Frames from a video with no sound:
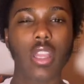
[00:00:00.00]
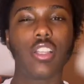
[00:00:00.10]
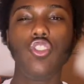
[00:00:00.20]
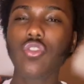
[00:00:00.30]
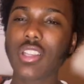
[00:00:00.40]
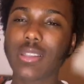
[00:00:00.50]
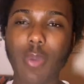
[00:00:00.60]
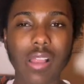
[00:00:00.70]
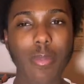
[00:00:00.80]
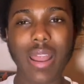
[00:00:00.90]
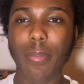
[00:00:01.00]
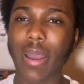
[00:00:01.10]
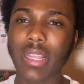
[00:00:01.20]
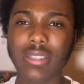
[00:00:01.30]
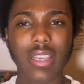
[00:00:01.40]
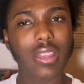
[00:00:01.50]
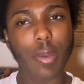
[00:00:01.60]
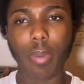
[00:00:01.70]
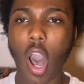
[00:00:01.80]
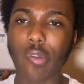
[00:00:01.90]
use a small amount of money to get the
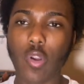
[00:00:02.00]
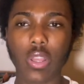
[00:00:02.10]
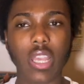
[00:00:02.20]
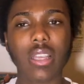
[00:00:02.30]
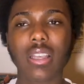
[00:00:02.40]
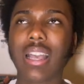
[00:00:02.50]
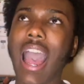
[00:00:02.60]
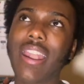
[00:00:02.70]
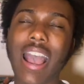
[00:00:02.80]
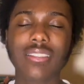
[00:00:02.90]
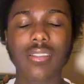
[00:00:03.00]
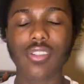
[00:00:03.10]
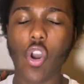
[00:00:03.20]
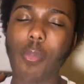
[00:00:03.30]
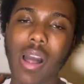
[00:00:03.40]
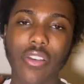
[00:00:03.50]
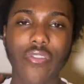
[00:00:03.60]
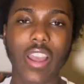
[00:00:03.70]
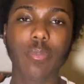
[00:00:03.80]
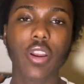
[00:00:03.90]
ball rolling. It kind of has a snowball
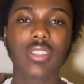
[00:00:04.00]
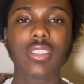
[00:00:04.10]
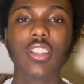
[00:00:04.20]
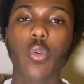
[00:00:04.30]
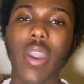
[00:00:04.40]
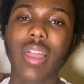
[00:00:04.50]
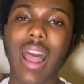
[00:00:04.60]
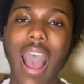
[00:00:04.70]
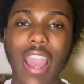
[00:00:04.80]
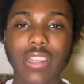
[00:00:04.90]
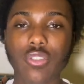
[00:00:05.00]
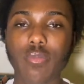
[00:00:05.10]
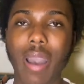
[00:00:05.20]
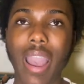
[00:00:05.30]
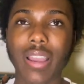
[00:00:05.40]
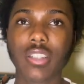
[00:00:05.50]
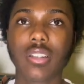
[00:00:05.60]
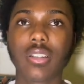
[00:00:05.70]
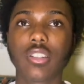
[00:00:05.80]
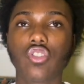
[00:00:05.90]
effect. Personally, the way that I do my
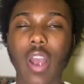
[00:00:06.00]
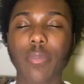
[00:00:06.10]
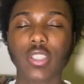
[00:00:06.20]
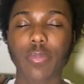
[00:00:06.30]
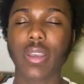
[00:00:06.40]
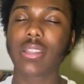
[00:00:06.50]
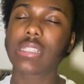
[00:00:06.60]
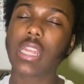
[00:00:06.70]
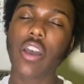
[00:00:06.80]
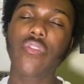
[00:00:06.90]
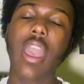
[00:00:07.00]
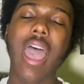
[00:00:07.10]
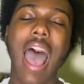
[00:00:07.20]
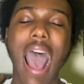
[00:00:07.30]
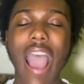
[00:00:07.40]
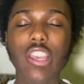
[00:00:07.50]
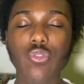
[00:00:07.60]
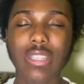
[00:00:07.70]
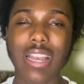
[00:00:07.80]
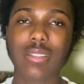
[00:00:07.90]
drop shipping and stuff, I use
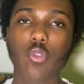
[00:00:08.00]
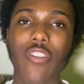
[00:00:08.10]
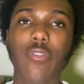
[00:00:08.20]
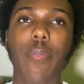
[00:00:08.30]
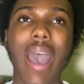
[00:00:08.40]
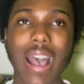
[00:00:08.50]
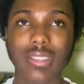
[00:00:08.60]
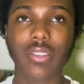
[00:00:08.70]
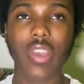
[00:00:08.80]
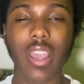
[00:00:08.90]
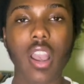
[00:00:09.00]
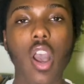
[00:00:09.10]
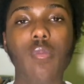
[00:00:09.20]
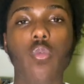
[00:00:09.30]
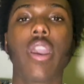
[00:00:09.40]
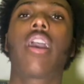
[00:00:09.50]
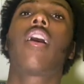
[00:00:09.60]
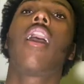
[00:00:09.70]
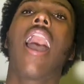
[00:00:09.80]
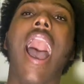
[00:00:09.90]
it as more of a passive income where
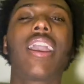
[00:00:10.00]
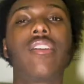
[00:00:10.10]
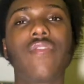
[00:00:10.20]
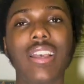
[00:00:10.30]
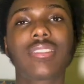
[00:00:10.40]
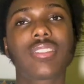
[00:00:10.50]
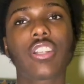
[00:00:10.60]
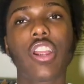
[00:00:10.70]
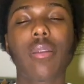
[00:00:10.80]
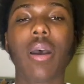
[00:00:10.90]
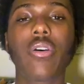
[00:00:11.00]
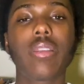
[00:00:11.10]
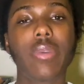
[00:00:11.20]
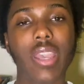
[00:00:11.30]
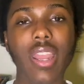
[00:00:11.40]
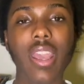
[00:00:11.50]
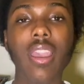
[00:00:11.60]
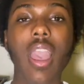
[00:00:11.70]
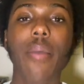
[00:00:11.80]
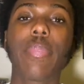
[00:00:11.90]
I invest a certain amount in the beginning
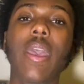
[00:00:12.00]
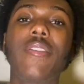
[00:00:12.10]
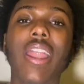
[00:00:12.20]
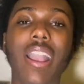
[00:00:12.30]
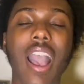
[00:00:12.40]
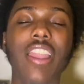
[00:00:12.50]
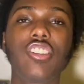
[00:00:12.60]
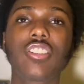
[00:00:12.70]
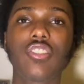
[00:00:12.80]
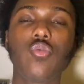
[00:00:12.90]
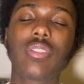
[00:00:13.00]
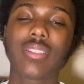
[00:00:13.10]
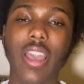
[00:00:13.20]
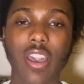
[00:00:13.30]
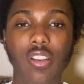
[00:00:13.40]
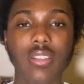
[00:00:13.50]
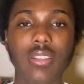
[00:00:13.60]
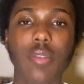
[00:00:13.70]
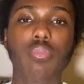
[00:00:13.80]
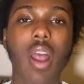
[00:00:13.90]
and then I kind of just use sales
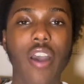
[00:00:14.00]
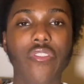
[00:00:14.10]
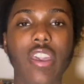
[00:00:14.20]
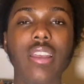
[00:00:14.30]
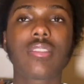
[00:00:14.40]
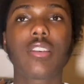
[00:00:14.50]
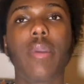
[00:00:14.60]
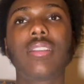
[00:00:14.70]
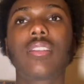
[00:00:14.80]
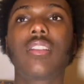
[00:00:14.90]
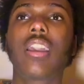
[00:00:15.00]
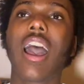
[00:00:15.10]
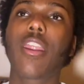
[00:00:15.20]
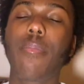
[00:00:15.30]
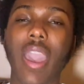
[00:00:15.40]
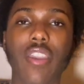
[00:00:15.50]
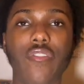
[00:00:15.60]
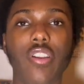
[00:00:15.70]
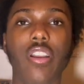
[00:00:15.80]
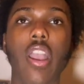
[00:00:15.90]
and profit to basically kind of pay
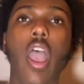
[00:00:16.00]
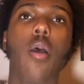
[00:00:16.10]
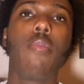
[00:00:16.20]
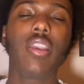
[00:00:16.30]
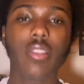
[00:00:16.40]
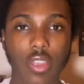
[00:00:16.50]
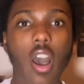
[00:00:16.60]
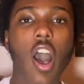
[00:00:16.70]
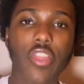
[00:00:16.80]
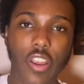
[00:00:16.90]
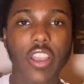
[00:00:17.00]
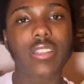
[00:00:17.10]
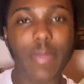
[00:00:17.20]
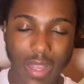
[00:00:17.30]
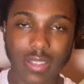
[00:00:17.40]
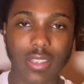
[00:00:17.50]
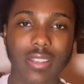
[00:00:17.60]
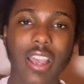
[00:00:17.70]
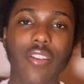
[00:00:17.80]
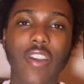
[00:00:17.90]
for the other expenses.
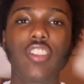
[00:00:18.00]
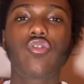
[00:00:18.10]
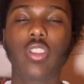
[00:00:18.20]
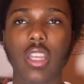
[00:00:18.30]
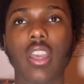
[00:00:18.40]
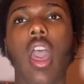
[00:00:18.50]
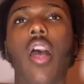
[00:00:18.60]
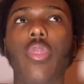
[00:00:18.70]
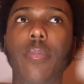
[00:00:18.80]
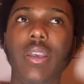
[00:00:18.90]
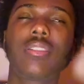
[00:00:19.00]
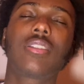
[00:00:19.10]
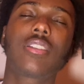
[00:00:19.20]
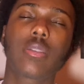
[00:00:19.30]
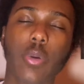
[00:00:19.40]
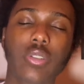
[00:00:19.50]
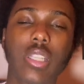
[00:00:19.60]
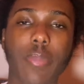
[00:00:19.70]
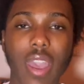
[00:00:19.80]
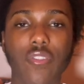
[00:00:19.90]
Like eventually the business is supposed to
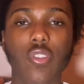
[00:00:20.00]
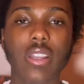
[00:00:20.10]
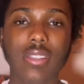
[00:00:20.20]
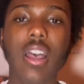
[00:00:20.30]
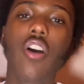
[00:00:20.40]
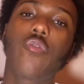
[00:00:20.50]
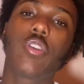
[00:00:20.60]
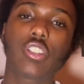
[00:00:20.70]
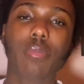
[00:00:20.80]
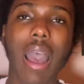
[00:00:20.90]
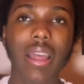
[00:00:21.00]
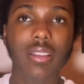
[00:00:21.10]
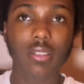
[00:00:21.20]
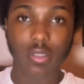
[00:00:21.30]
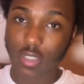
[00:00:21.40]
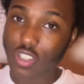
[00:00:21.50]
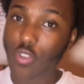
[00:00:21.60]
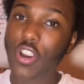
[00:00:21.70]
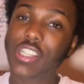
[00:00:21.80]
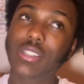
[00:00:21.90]
pay for itself, which mine
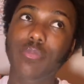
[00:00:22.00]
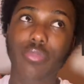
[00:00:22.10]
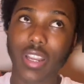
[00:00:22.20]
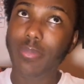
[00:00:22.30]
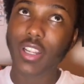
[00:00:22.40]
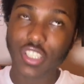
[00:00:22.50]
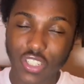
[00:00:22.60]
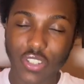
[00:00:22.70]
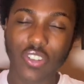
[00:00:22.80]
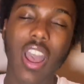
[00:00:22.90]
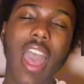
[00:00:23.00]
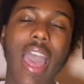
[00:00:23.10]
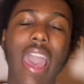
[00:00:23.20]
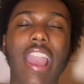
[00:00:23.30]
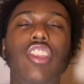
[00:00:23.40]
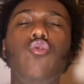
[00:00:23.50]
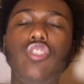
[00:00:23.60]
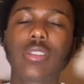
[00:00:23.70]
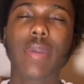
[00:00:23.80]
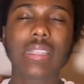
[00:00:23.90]
stores pretty much do. And you
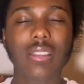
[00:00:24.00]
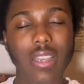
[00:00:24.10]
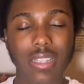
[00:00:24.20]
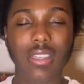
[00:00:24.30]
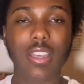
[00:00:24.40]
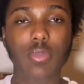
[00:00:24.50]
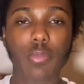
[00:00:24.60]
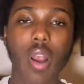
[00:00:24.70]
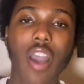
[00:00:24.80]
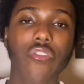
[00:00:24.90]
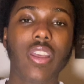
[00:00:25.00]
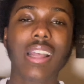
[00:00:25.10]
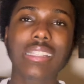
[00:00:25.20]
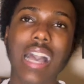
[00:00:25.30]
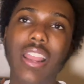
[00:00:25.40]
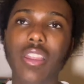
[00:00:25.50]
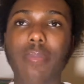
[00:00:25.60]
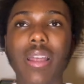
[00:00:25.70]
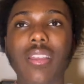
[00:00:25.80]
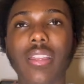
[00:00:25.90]
just basically get to keep the profit. That's kind of the
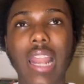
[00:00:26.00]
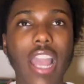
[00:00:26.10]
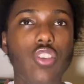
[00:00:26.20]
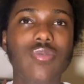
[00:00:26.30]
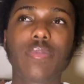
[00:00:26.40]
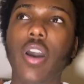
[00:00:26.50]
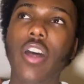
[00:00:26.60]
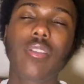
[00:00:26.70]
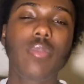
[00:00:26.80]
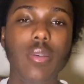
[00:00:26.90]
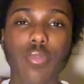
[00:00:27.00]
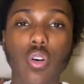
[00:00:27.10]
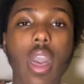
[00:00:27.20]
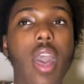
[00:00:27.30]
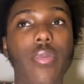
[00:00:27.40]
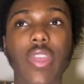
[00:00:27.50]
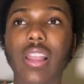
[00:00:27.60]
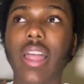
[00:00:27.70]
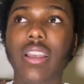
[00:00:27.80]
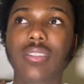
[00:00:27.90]
method that I use. But other people, they
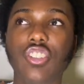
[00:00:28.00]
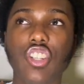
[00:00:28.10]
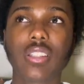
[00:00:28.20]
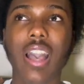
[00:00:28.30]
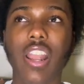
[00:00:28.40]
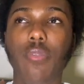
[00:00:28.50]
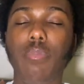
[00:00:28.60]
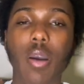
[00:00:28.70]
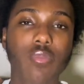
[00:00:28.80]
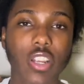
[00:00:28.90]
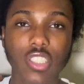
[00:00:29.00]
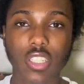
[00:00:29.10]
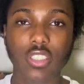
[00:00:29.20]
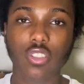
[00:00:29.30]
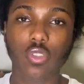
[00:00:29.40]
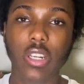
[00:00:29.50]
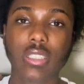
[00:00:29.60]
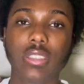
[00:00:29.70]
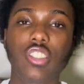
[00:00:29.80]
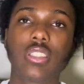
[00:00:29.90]
like to just kind of bum rush their stores
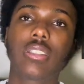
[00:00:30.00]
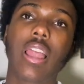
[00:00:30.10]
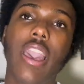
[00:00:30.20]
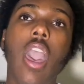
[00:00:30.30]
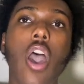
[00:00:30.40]
and just like